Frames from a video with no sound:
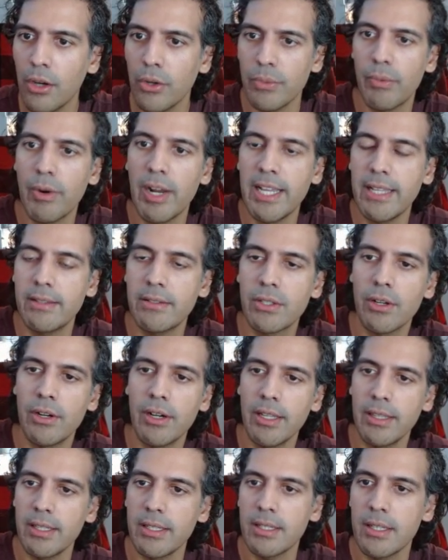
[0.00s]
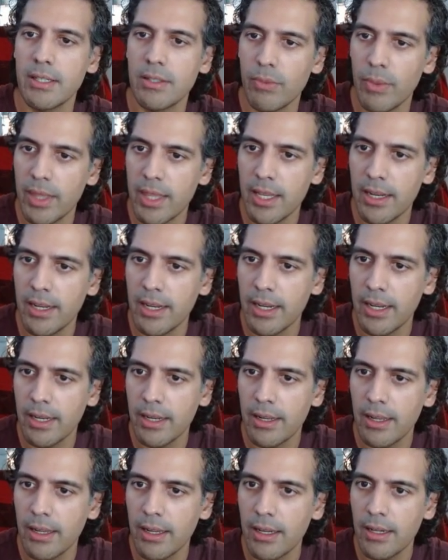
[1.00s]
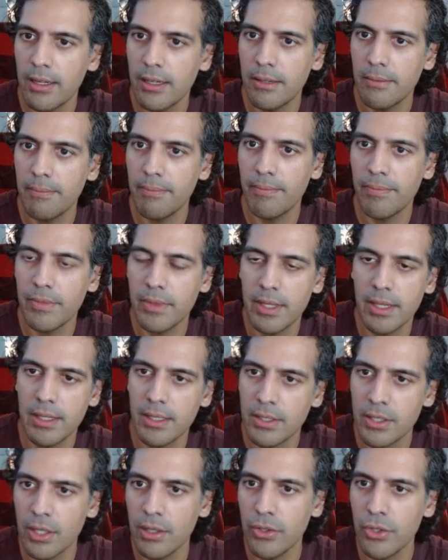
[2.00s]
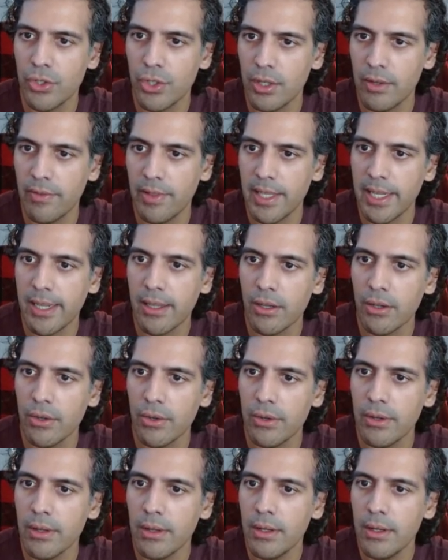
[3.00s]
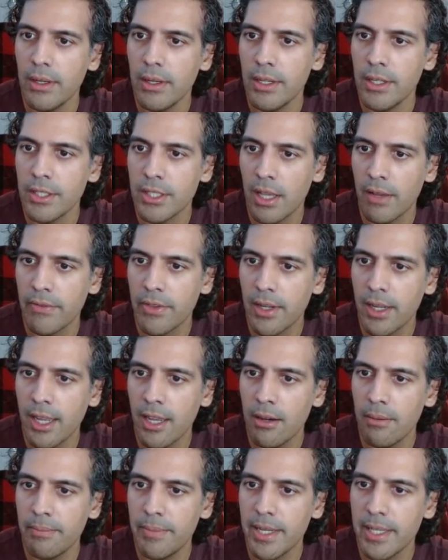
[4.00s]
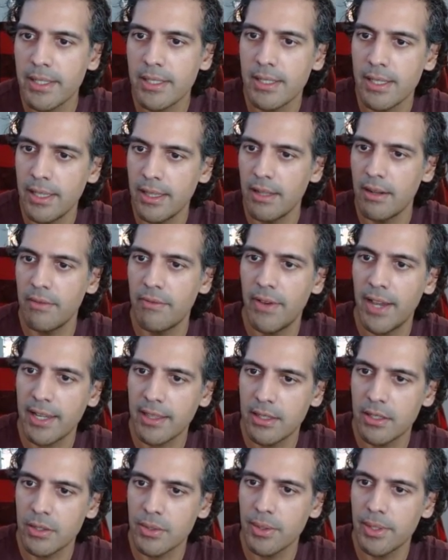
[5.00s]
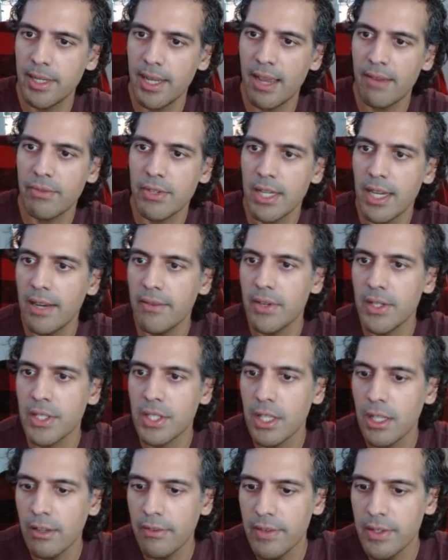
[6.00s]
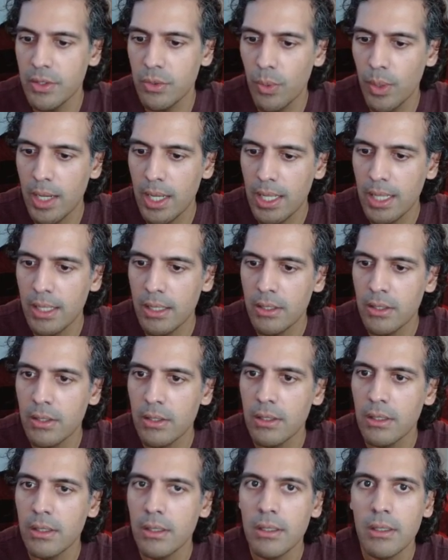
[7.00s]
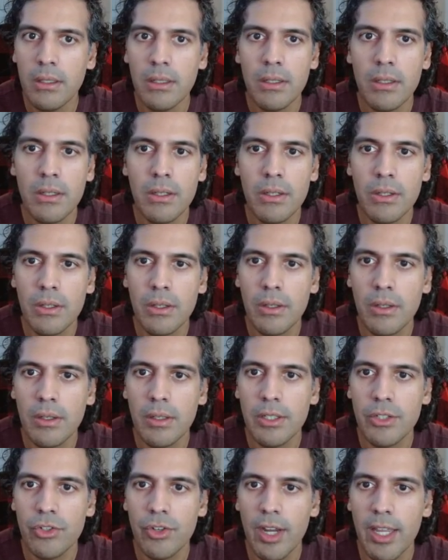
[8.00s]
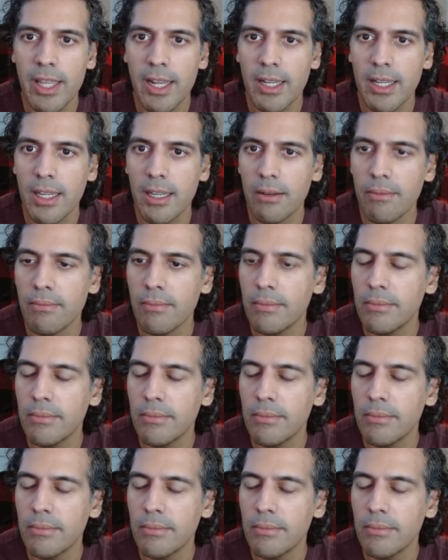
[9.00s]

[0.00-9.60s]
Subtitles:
right. Sorry, this is within the solution of Leetcode. Self account bits, and in fact, this would have to have a self as well. Let's try that again.